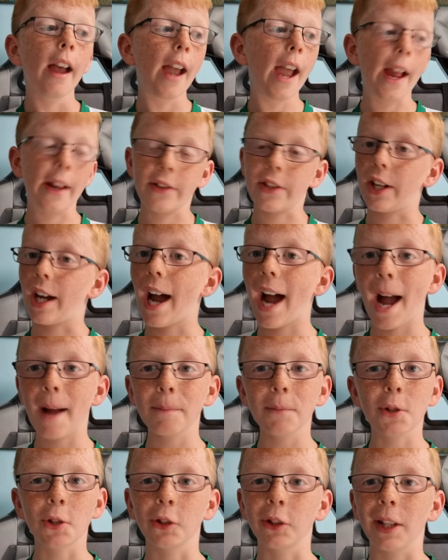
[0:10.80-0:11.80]
It's an
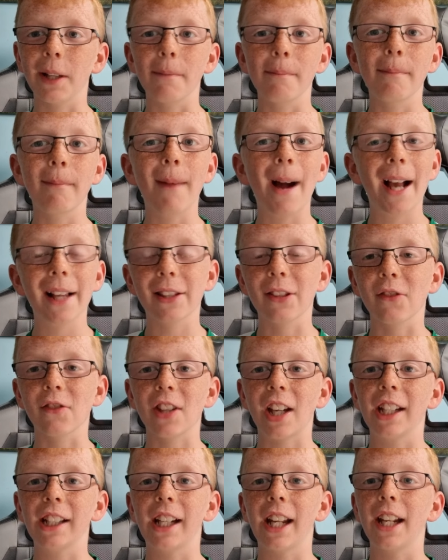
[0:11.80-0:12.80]
absolutely massive
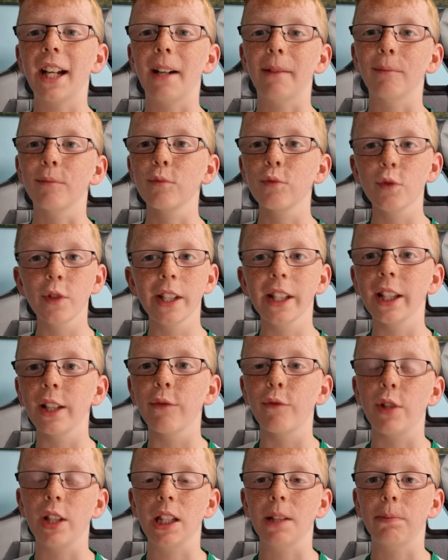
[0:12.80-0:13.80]
signing. I'm
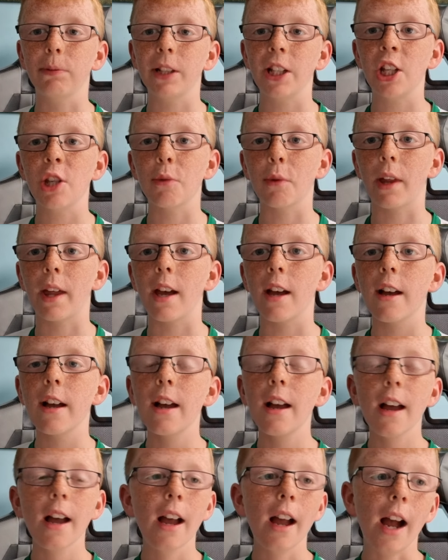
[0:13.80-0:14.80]
really, really pleased with it.
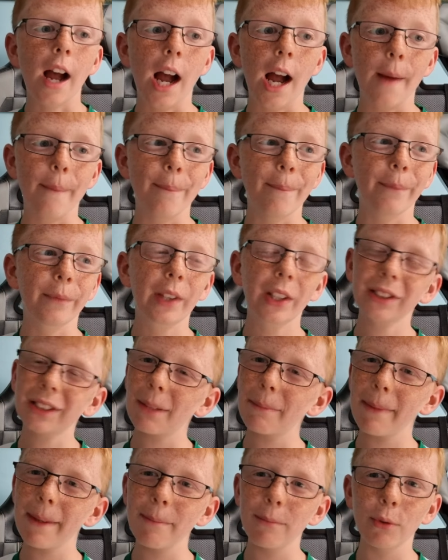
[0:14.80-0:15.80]
Um, does
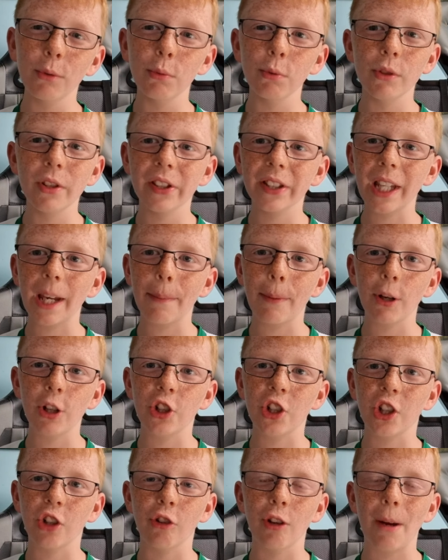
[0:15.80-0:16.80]
that mean we'll skip
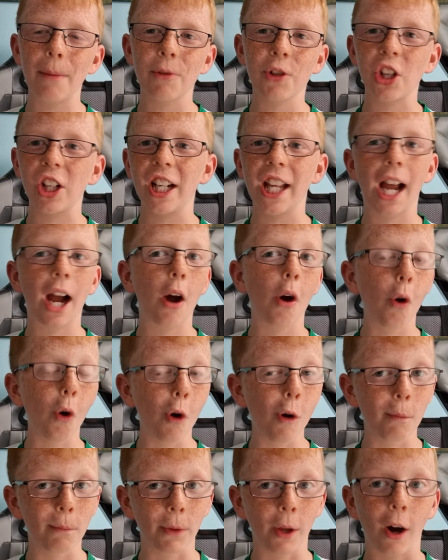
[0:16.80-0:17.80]
out Graeme Shinnie? I
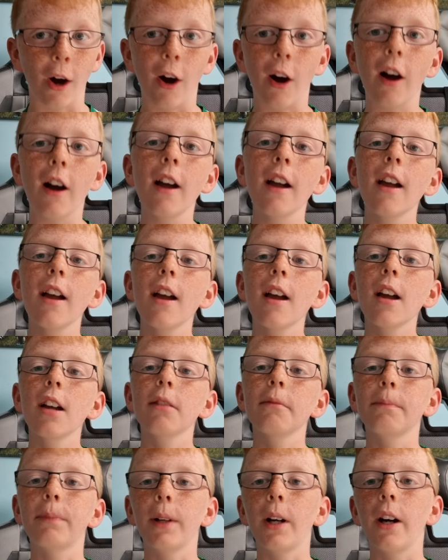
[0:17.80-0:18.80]
hope not.
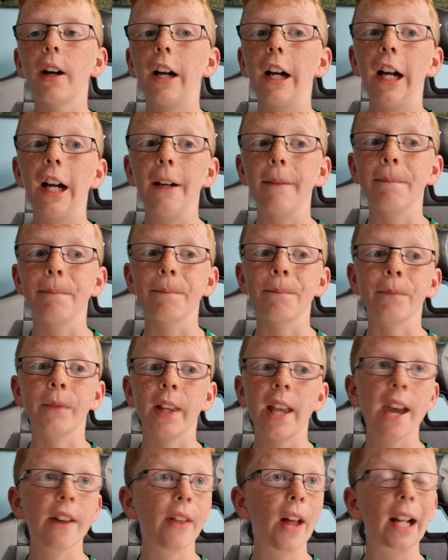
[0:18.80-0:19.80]
But
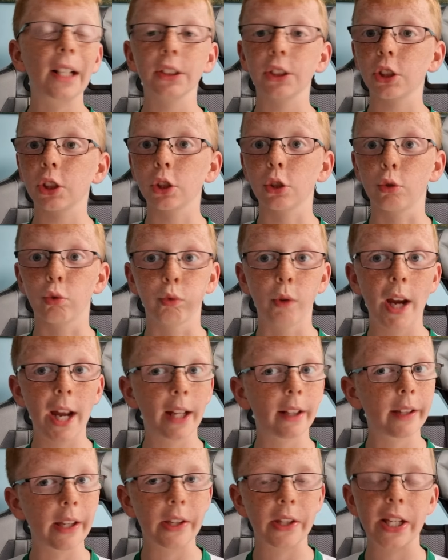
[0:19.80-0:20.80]
um, yeah, that's
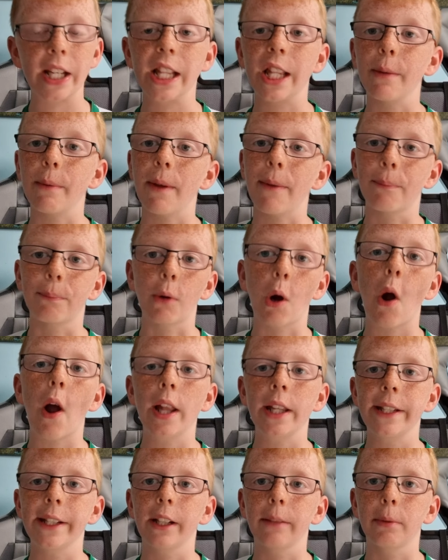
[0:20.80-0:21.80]
great to see that we have brought
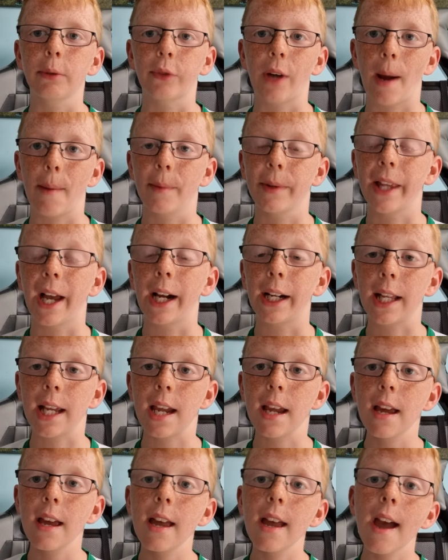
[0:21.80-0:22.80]
in Ylber
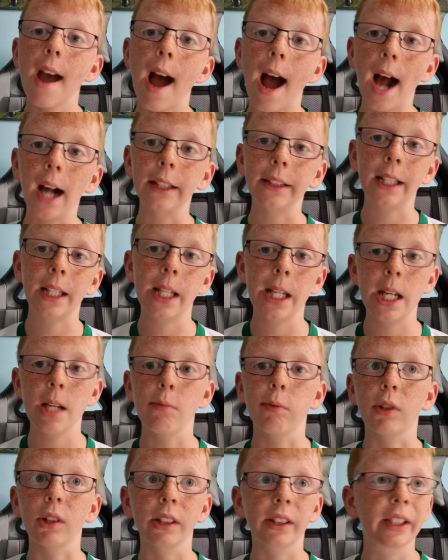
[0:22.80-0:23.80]
Ramadani and he
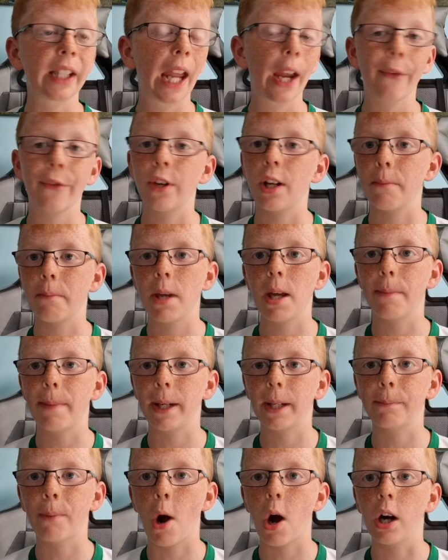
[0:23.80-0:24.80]
will definitely be a
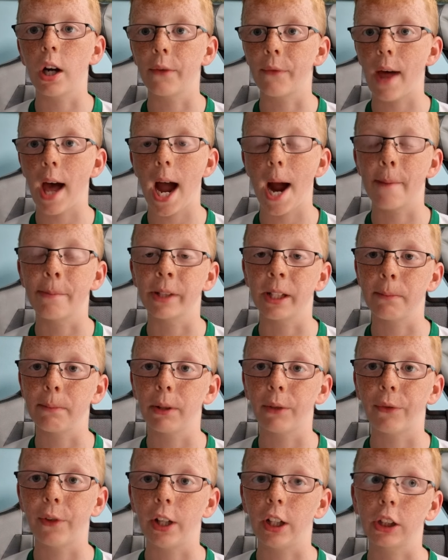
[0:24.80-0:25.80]
big part of that Aberdeen
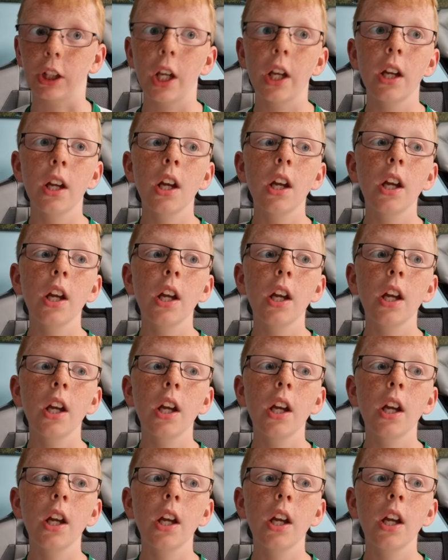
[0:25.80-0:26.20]
midfield